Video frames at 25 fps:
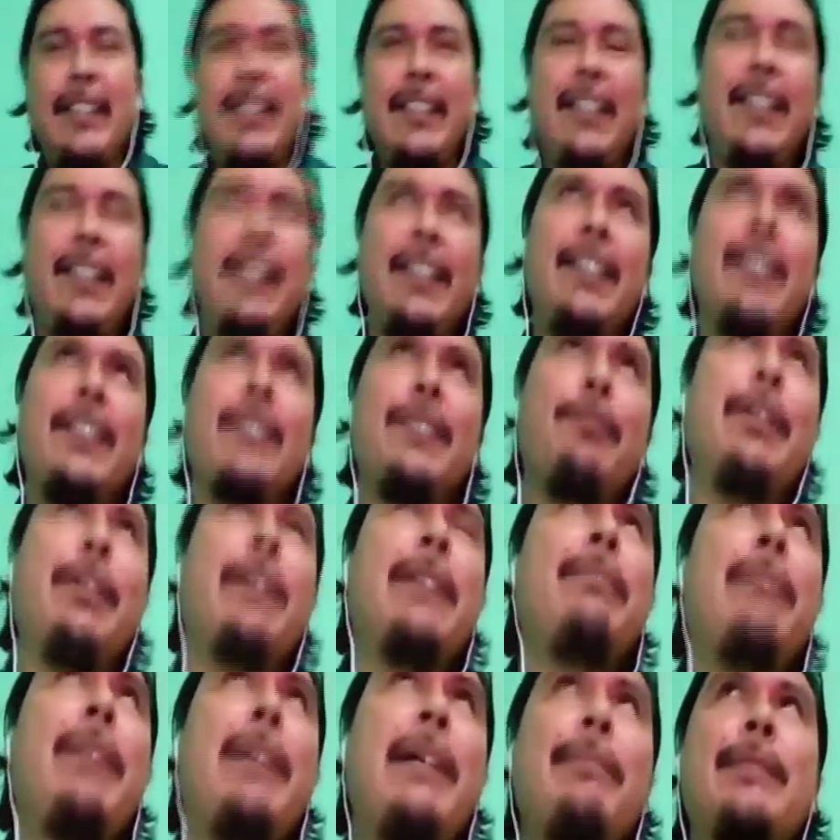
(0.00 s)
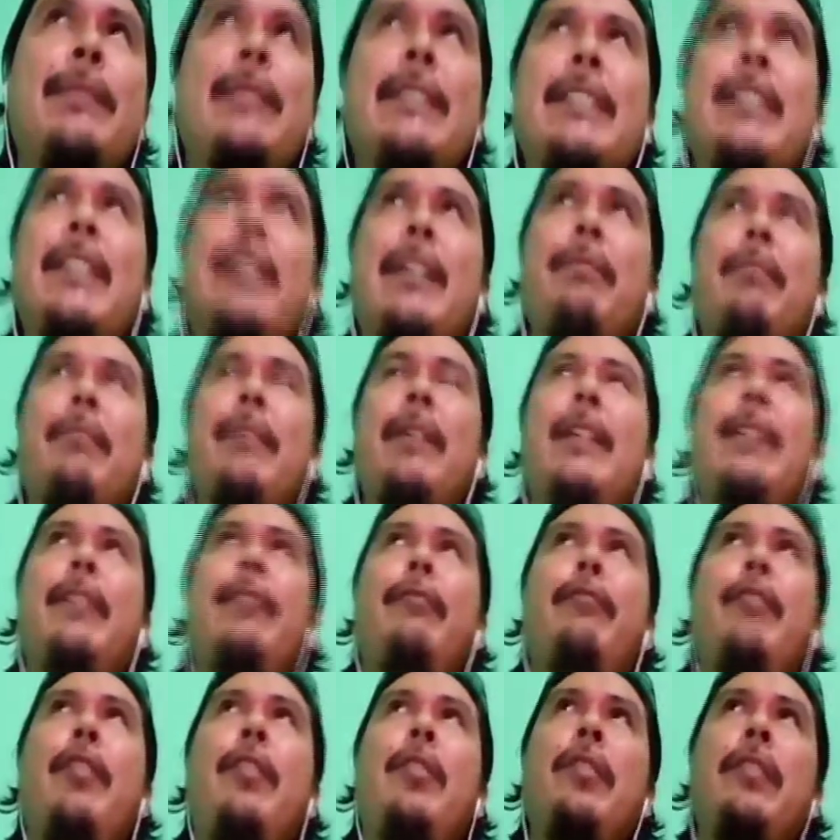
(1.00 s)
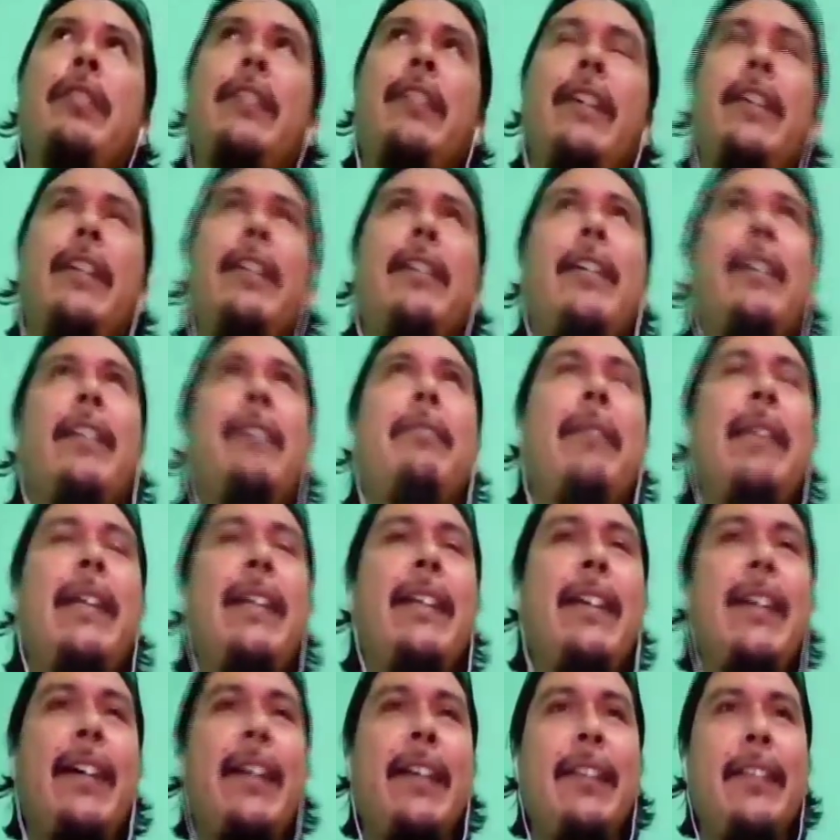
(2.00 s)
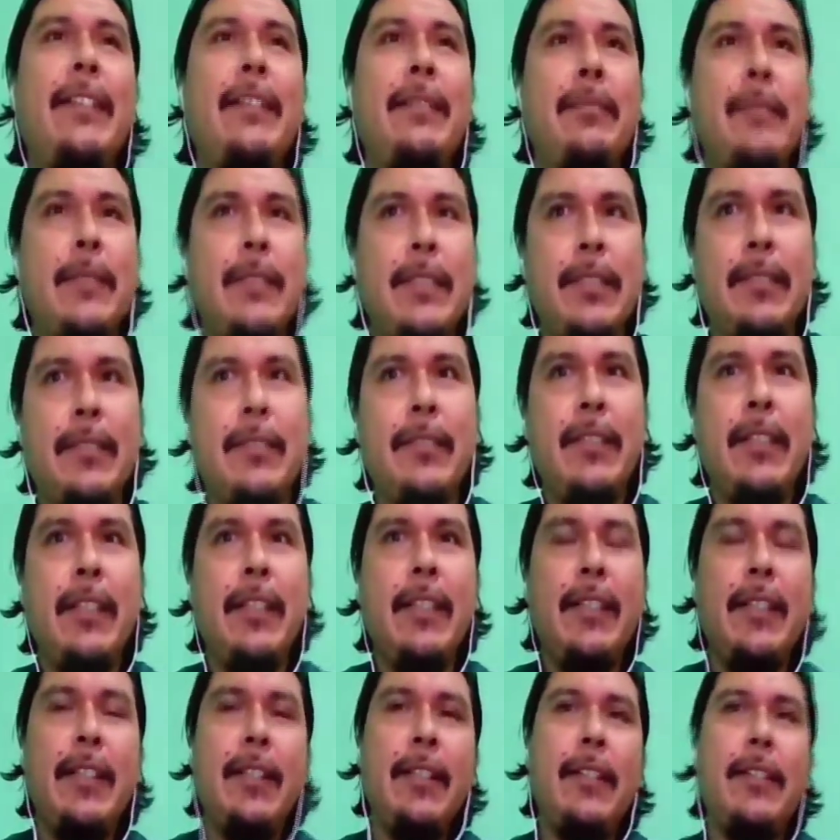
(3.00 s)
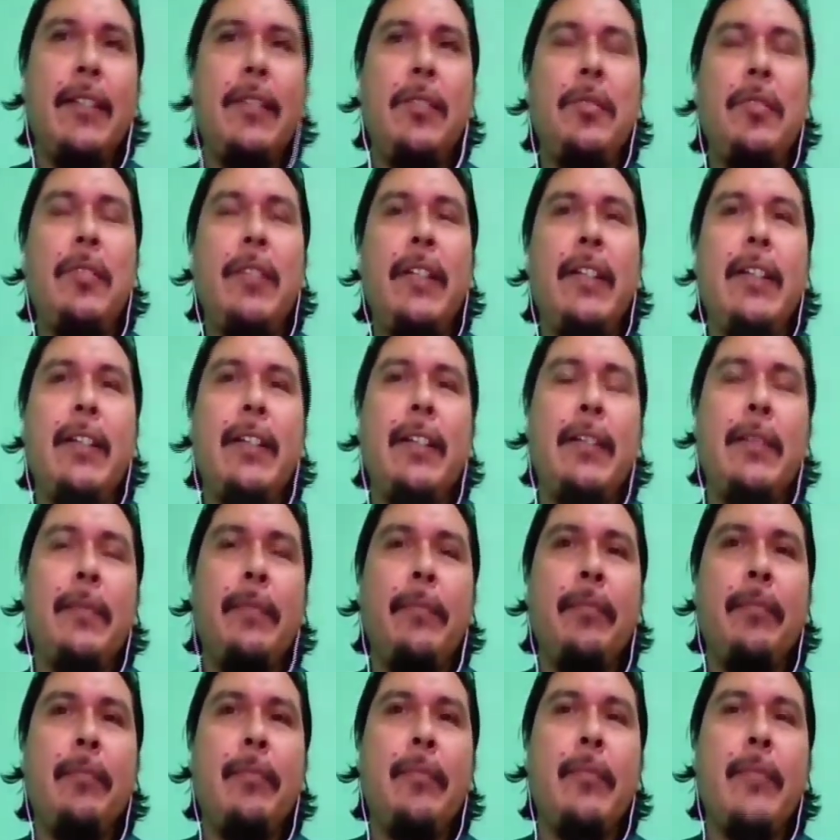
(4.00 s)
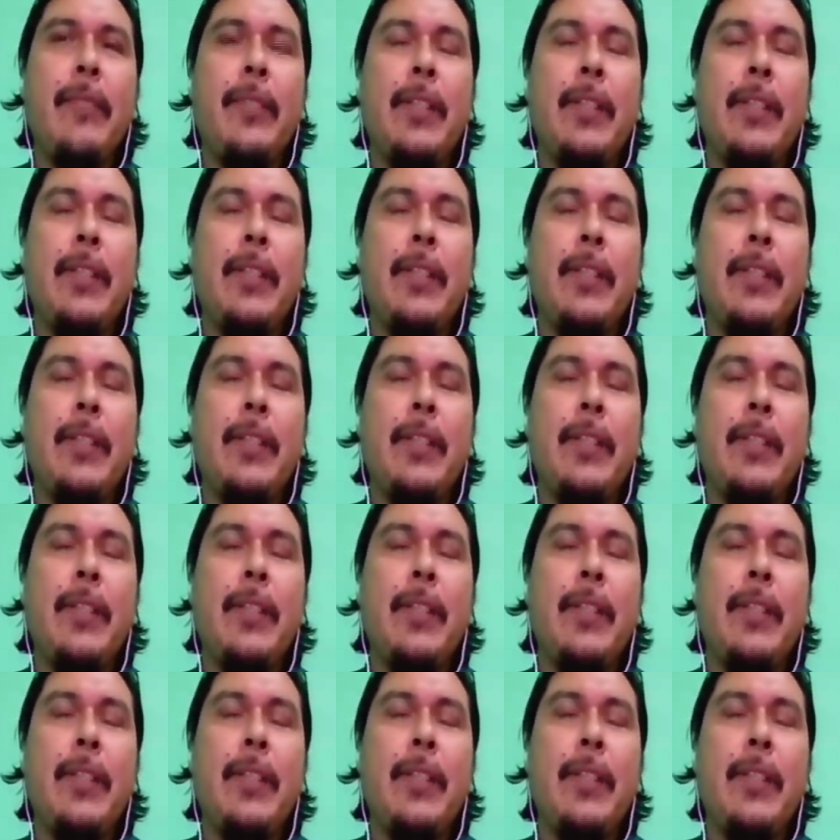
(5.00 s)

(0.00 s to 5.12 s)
the well, pops can be found in, in many items, okay, including um,